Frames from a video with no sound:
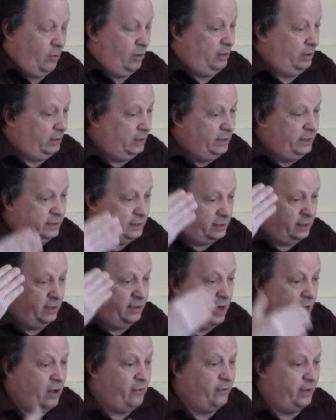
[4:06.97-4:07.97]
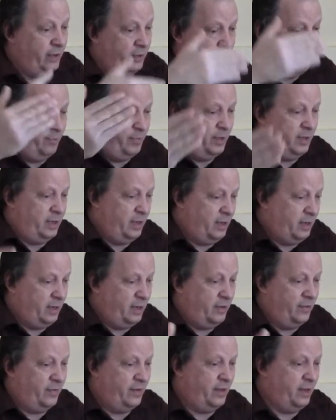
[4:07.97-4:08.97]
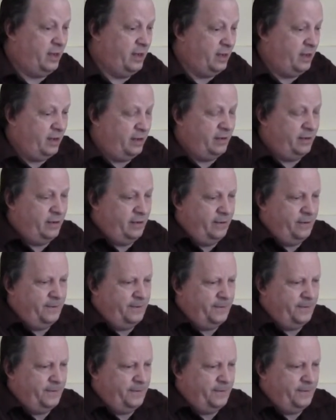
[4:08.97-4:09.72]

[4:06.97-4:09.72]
at least knowing the beginning of the end,